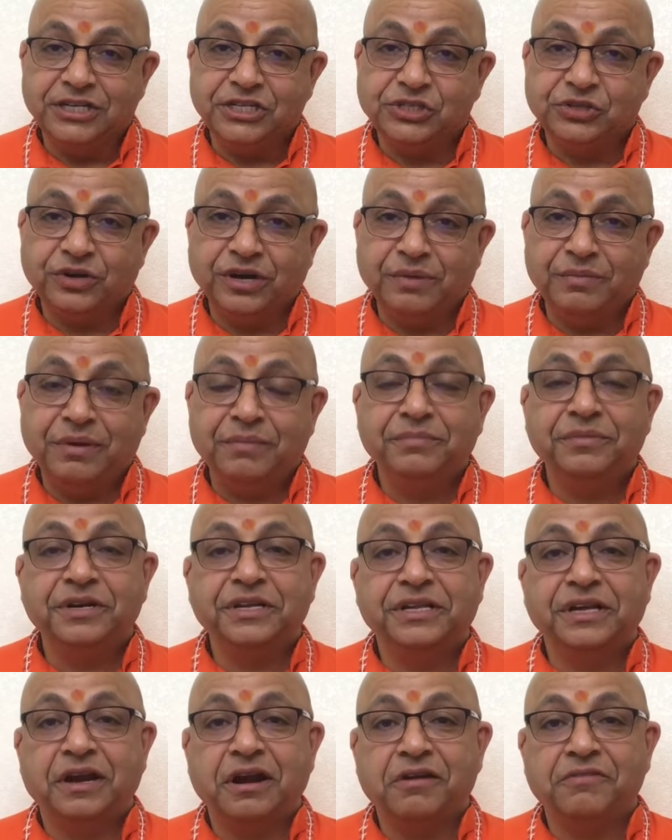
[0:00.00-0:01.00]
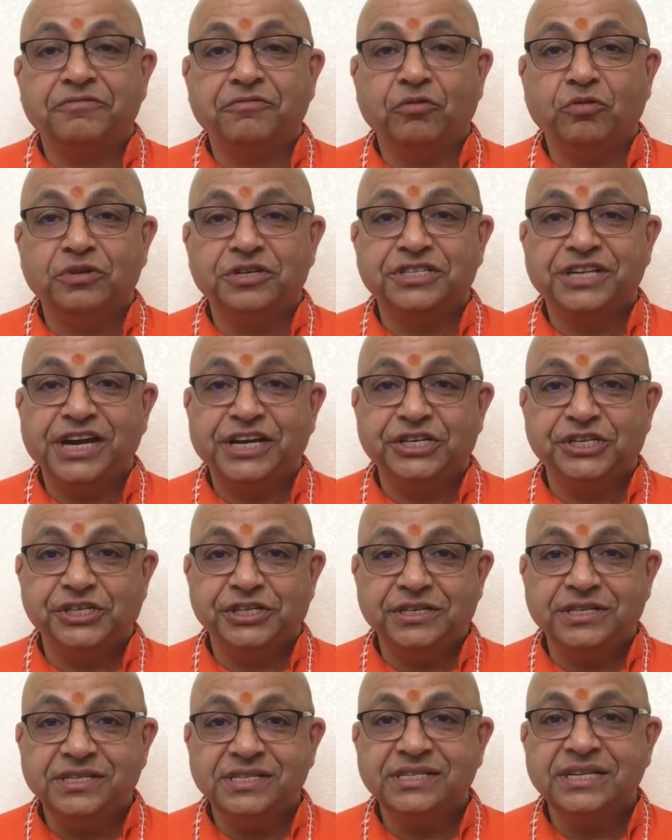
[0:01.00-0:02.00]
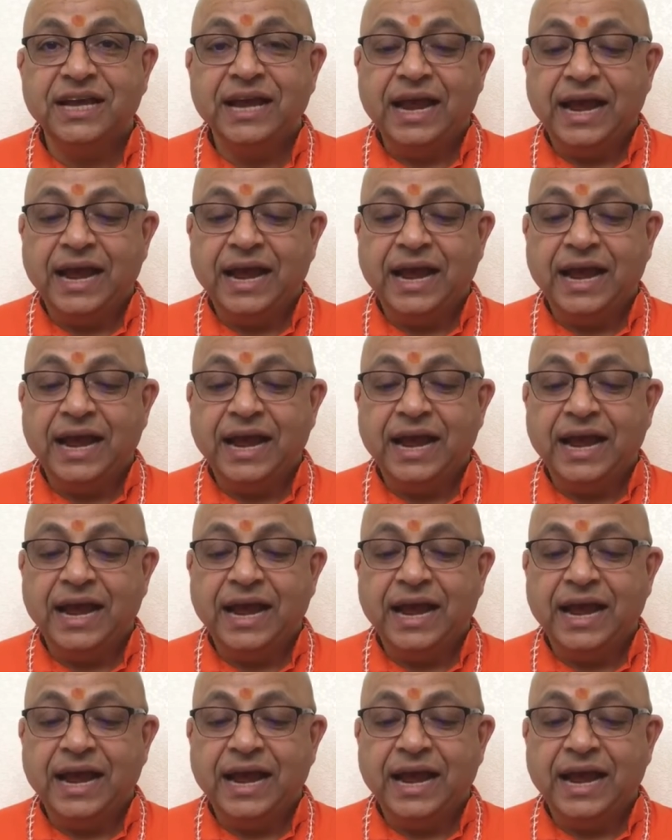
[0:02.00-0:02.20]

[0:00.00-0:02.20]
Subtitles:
So remember, there are 4 sections,